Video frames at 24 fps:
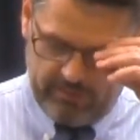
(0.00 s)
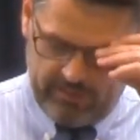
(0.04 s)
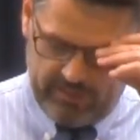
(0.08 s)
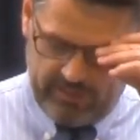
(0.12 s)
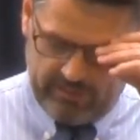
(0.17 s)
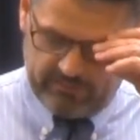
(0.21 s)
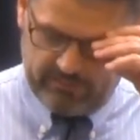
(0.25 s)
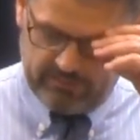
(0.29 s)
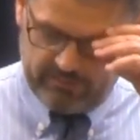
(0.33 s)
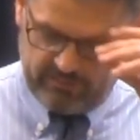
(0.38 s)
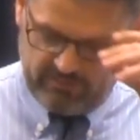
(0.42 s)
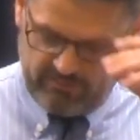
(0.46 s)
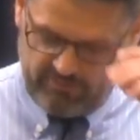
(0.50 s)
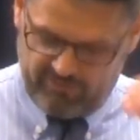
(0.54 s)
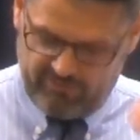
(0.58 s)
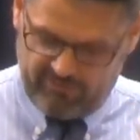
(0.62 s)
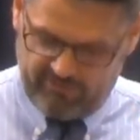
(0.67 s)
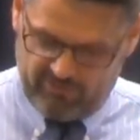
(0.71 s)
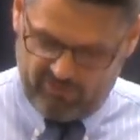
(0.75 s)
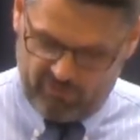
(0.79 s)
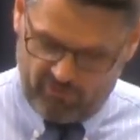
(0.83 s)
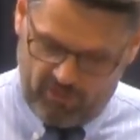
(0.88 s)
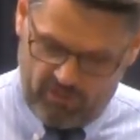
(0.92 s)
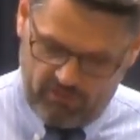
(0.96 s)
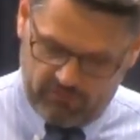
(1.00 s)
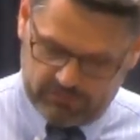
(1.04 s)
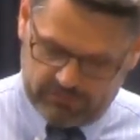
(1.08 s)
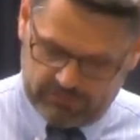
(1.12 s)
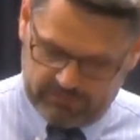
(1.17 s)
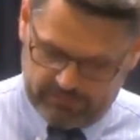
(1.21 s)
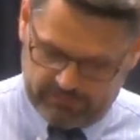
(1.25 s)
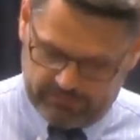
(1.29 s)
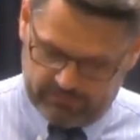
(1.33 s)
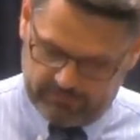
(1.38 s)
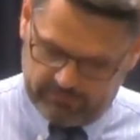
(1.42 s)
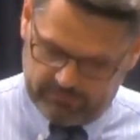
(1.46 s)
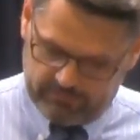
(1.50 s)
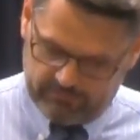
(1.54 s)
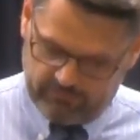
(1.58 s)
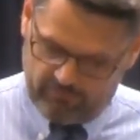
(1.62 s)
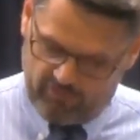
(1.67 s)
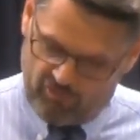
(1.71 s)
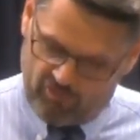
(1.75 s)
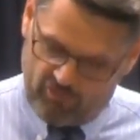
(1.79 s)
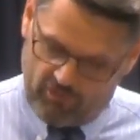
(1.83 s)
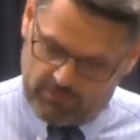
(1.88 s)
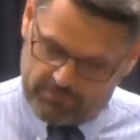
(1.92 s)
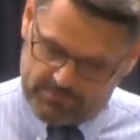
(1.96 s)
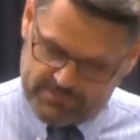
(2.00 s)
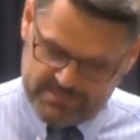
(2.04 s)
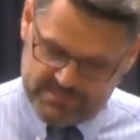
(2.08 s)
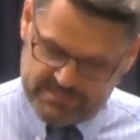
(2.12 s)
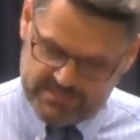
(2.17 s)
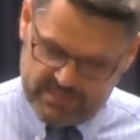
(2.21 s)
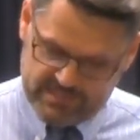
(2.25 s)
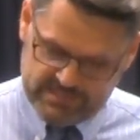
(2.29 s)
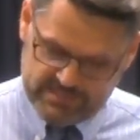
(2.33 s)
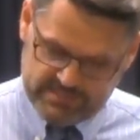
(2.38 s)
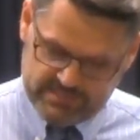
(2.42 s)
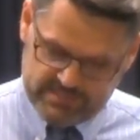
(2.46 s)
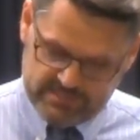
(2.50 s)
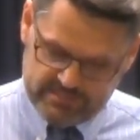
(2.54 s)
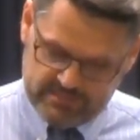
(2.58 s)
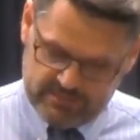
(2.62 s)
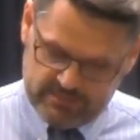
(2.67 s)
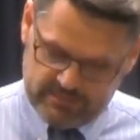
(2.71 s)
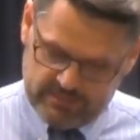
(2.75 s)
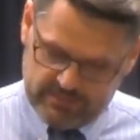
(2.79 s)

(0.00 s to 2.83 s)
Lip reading: and it is exalted, the psalmist says.